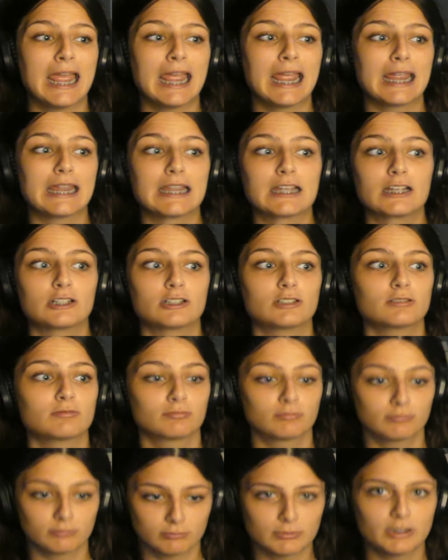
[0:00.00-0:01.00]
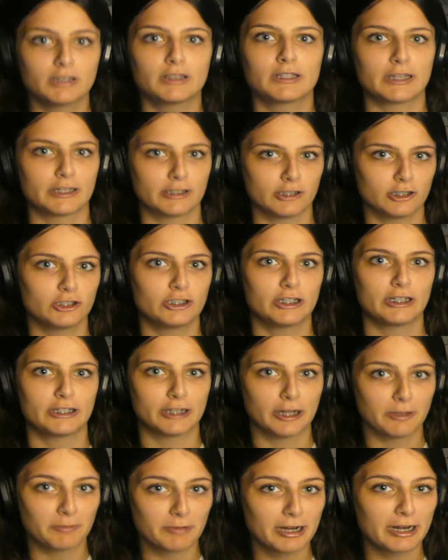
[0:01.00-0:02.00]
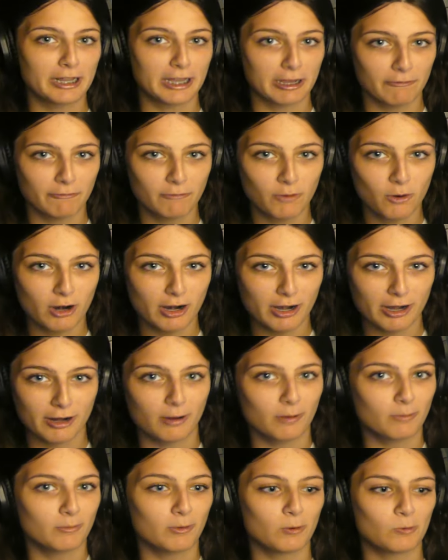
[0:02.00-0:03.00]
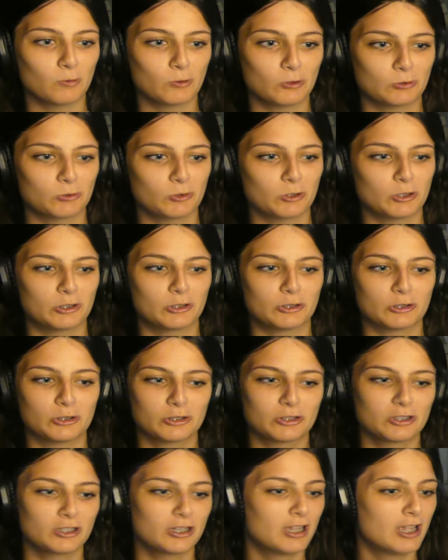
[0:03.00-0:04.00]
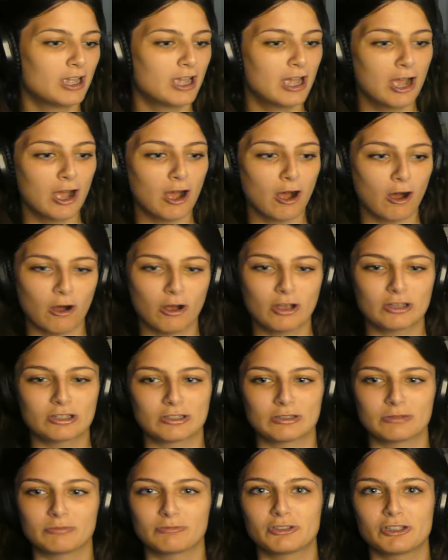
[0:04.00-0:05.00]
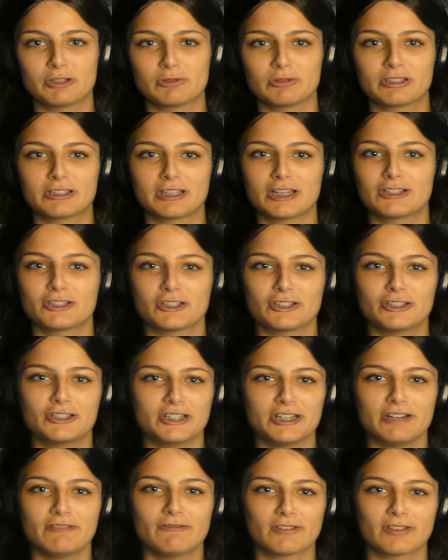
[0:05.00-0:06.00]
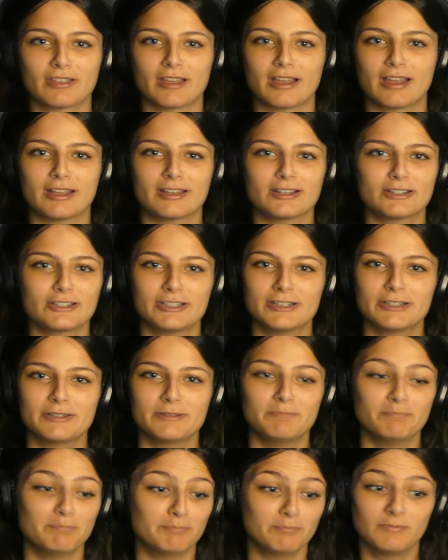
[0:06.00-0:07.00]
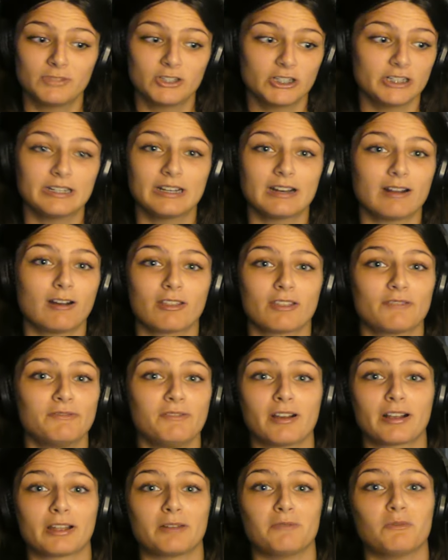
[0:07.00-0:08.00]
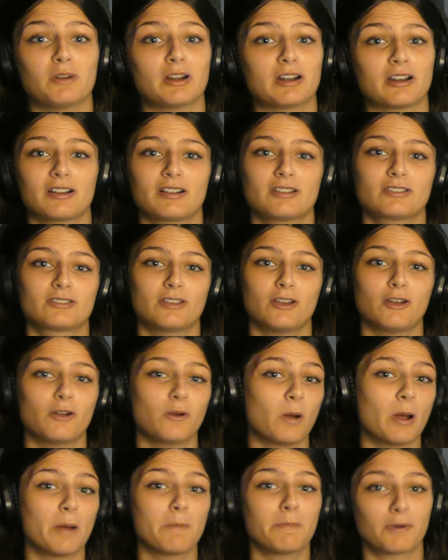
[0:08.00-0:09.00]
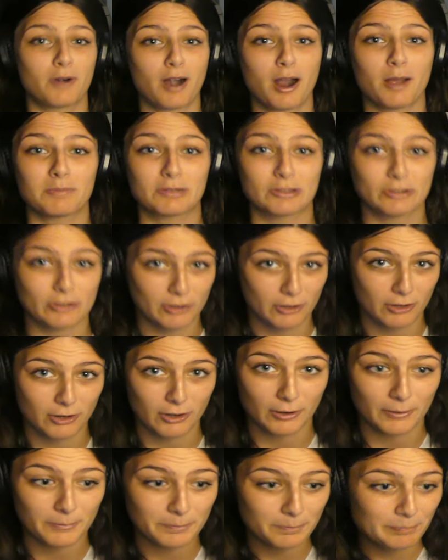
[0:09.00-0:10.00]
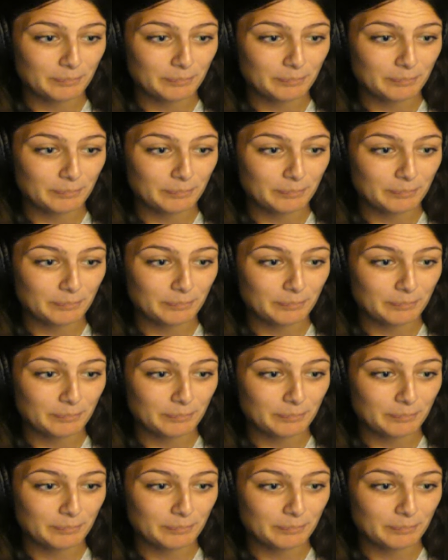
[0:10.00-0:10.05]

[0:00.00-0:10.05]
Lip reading: and in the end, she ended up getting it for him, which was awesome. She was such a G for that. She did all the fucking work, so props to her.